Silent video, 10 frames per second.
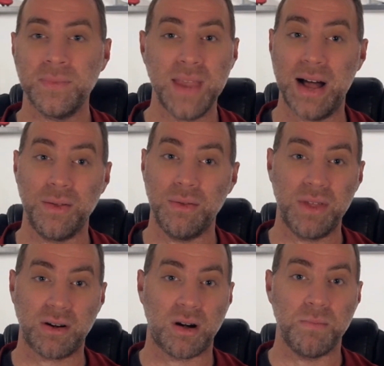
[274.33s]
Now,
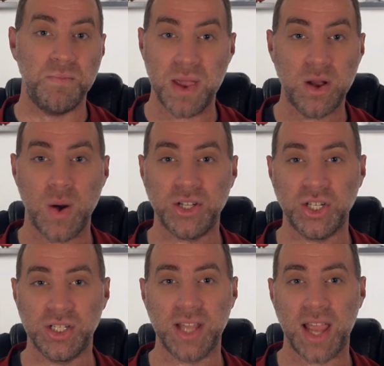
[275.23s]
there are big
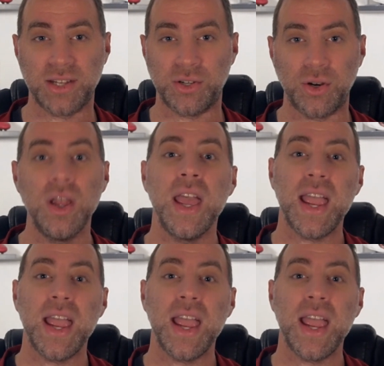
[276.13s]
questions to answer.